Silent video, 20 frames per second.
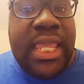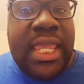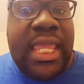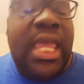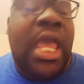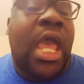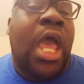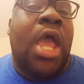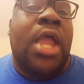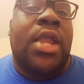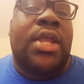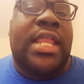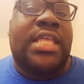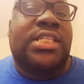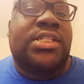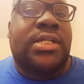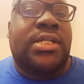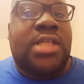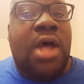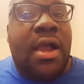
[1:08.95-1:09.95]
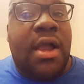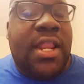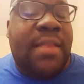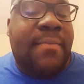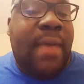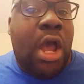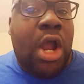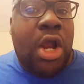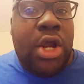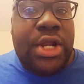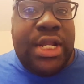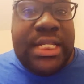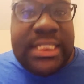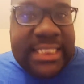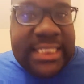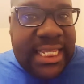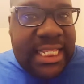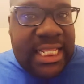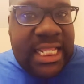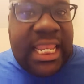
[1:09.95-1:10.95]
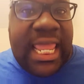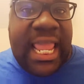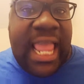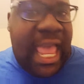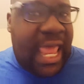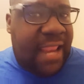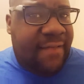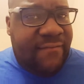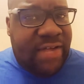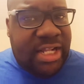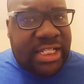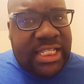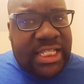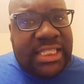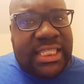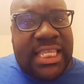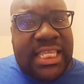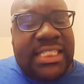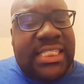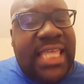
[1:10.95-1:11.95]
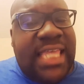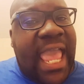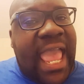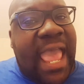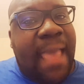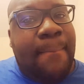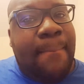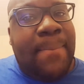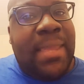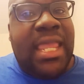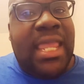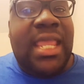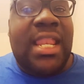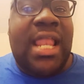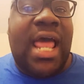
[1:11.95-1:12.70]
And they start talking about her and Dylan, like how the fuck did this happen?